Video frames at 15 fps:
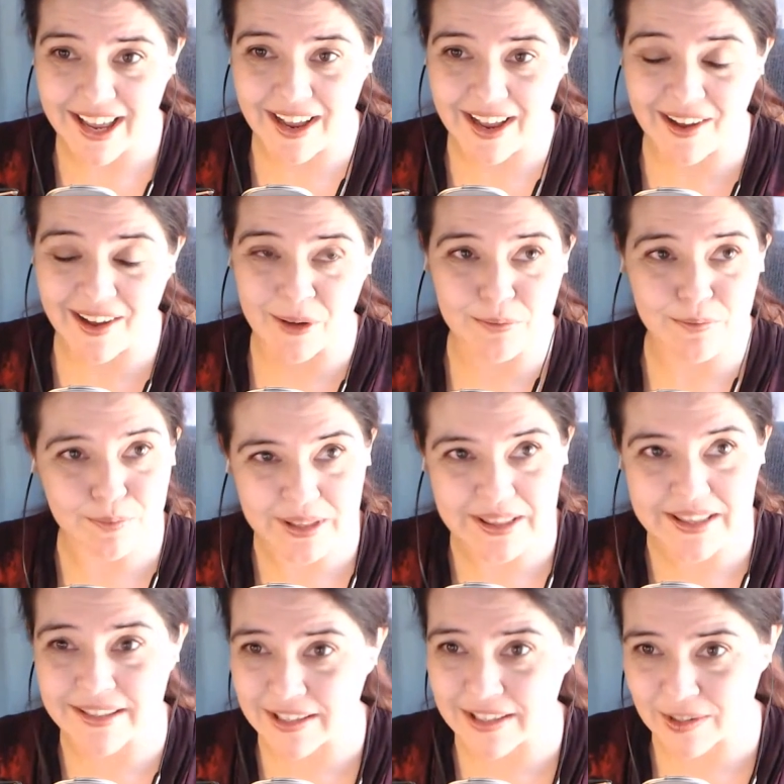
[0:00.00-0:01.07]
Um, but
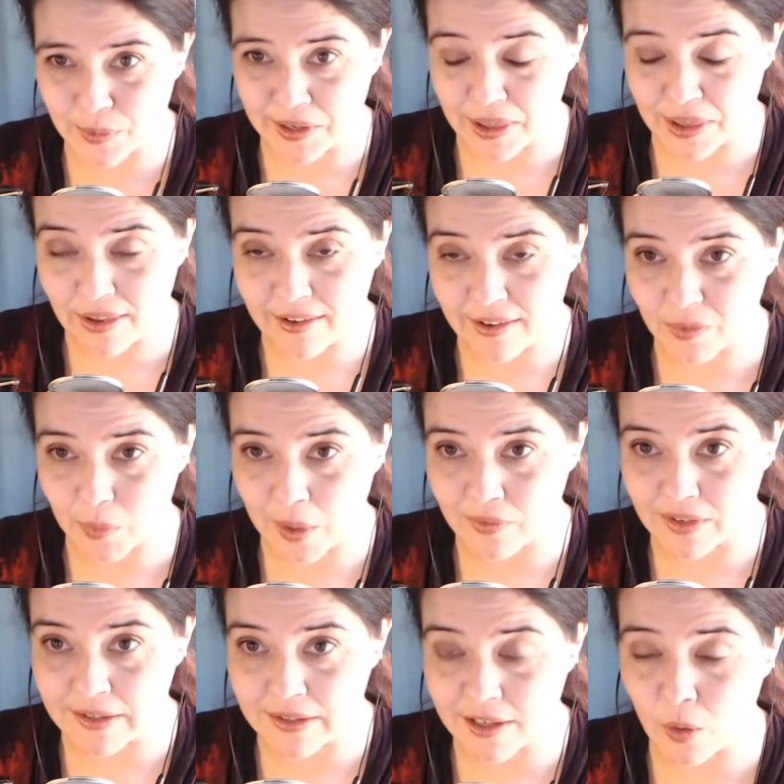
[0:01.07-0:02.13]
this is one of the things we have
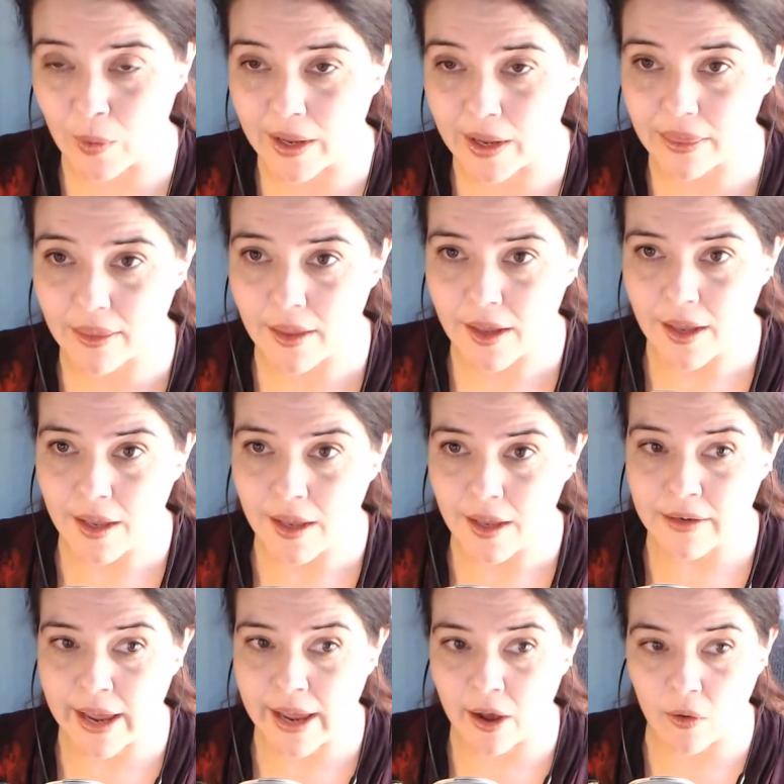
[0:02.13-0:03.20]
to deal with.
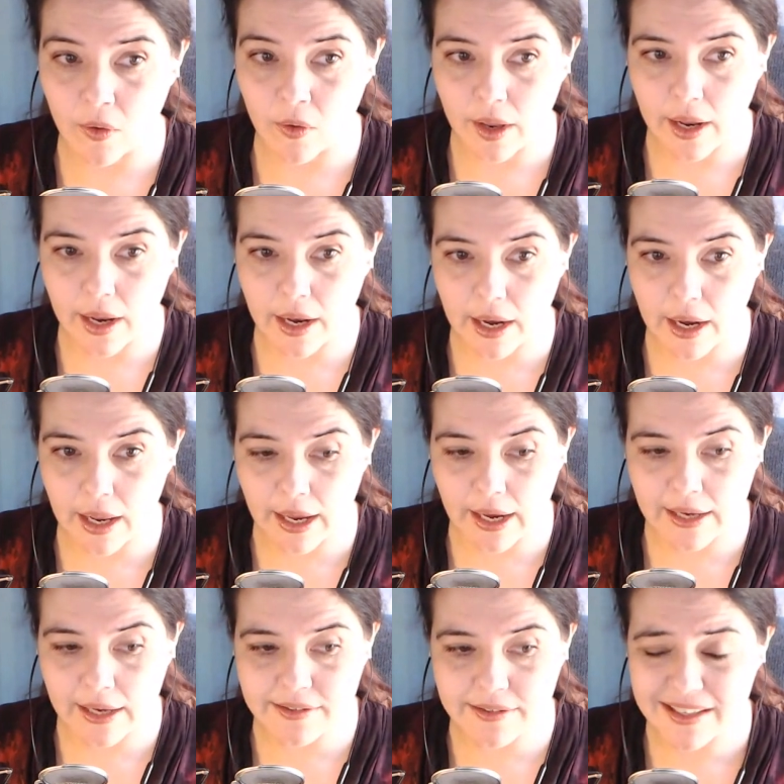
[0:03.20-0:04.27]
Now,
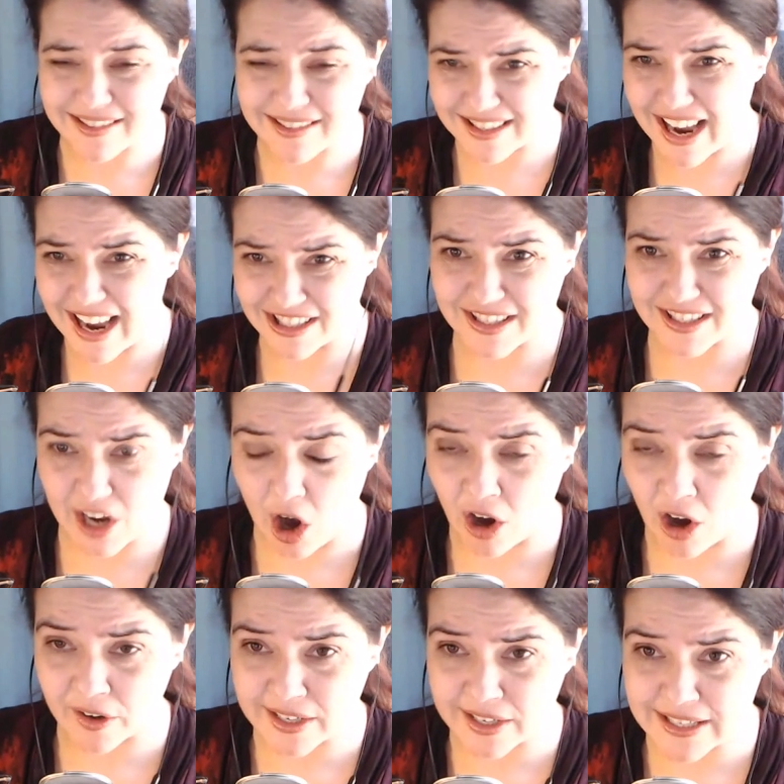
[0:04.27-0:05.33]
it's it's not just the
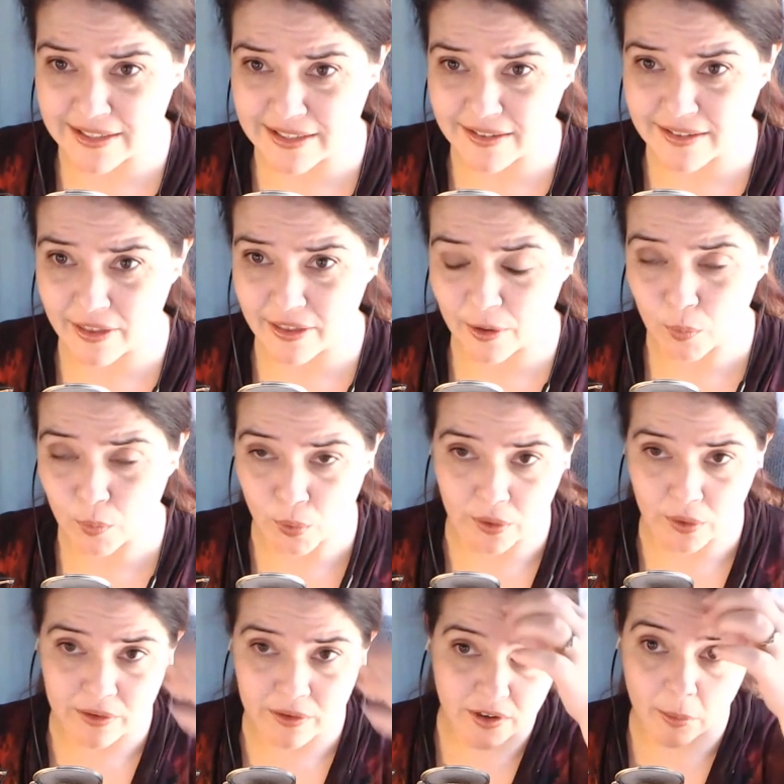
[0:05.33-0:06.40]
Airy disk that
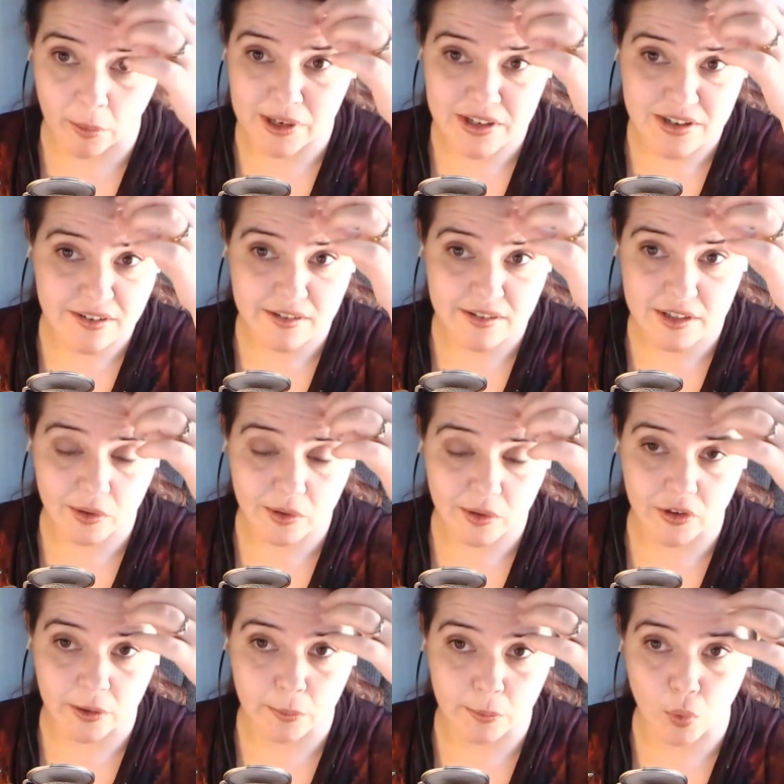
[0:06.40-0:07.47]
ruins your images to a
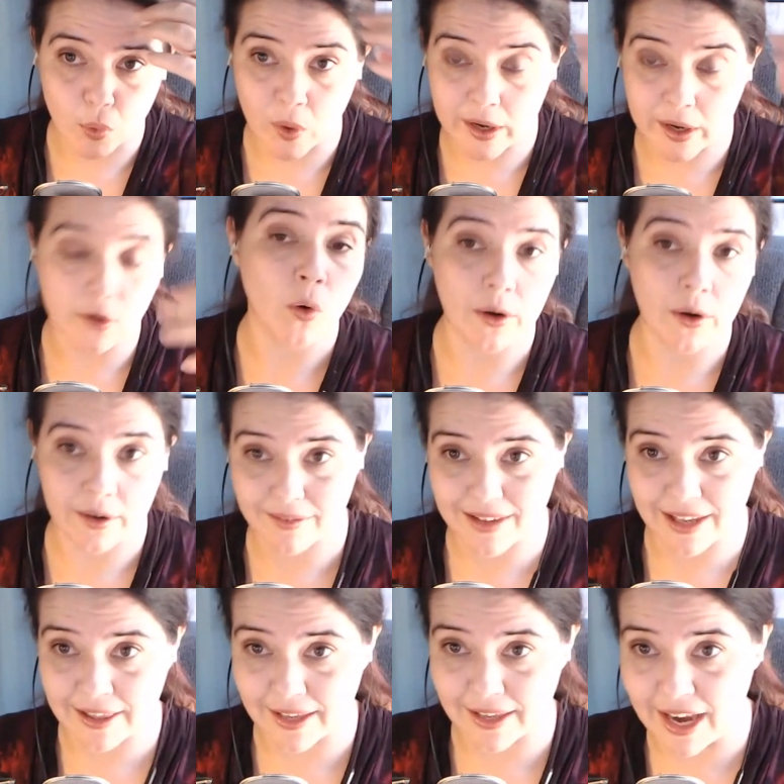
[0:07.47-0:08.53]
certain point, or
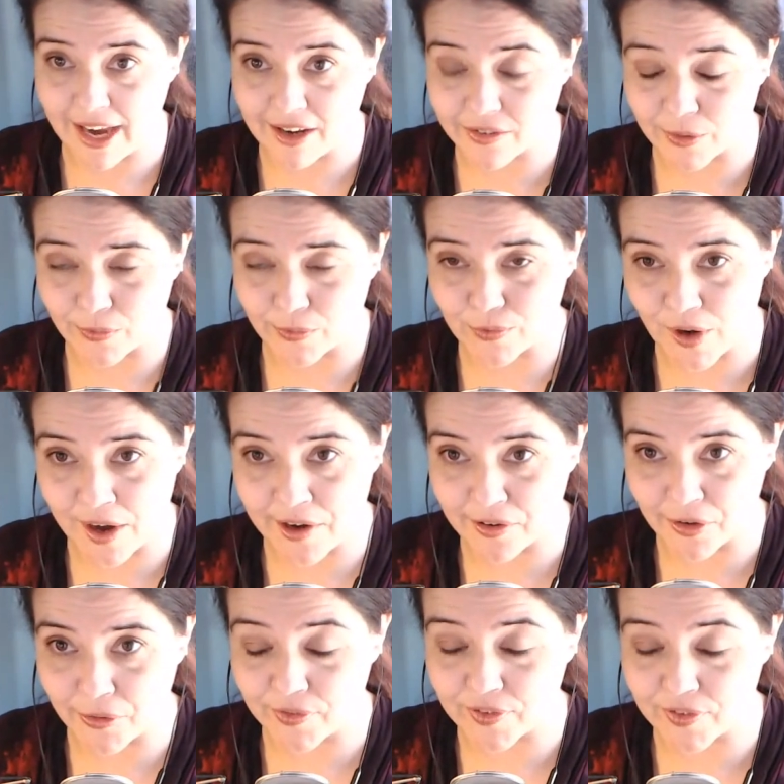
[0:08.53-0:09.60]
in the case of trying
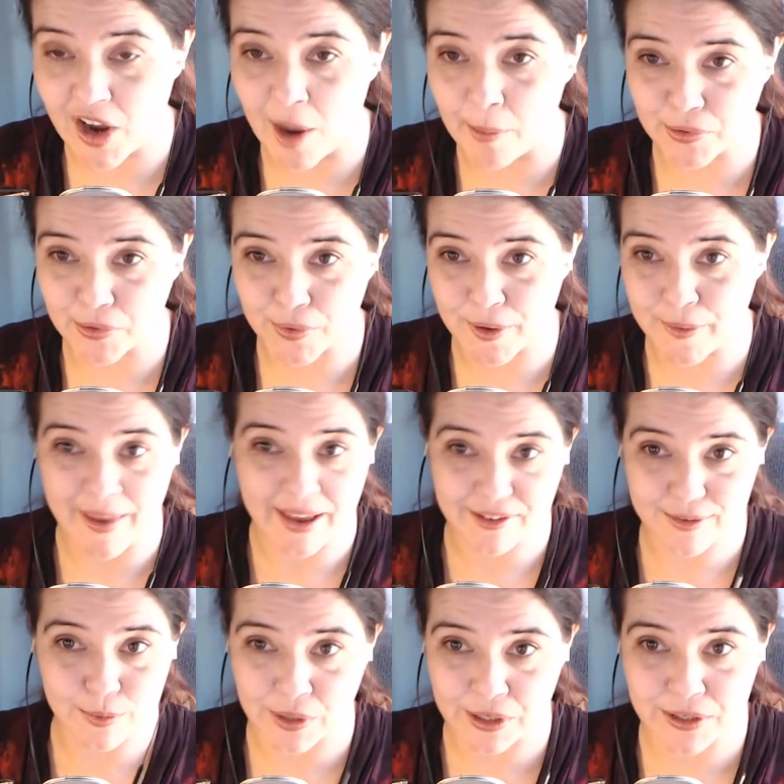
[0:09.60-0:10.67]
to do photometry,
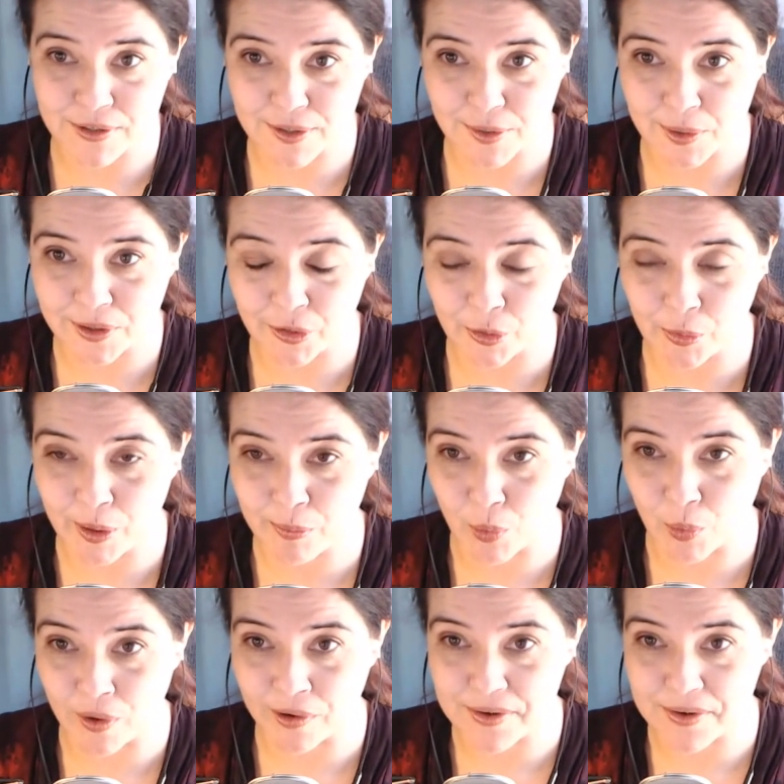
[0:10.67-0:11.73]
makes what you do a little bit
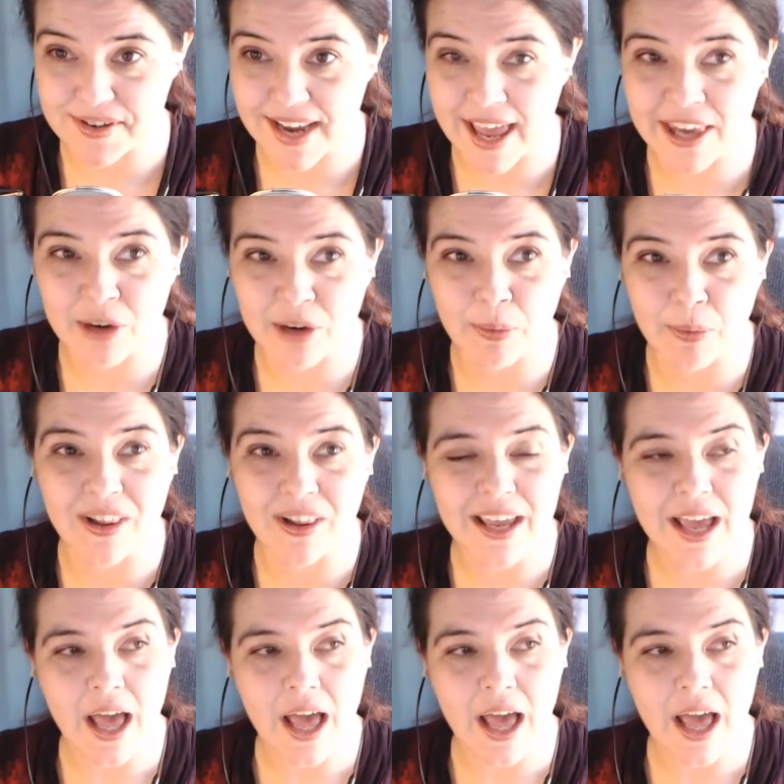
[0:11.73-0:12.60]
more understandable.